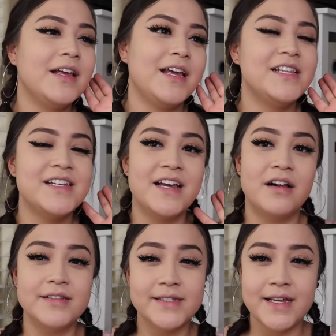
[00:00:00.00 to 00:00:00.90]
it to get
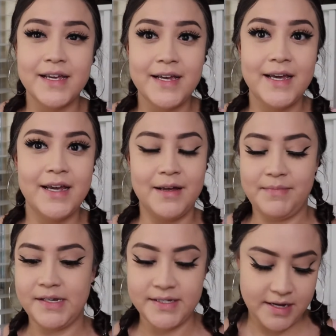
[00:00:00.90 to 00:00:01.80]
all sticky and
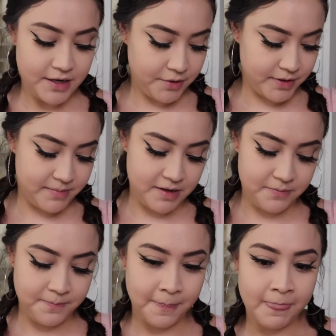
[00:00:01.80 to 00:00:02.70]
messy, you know what I mean?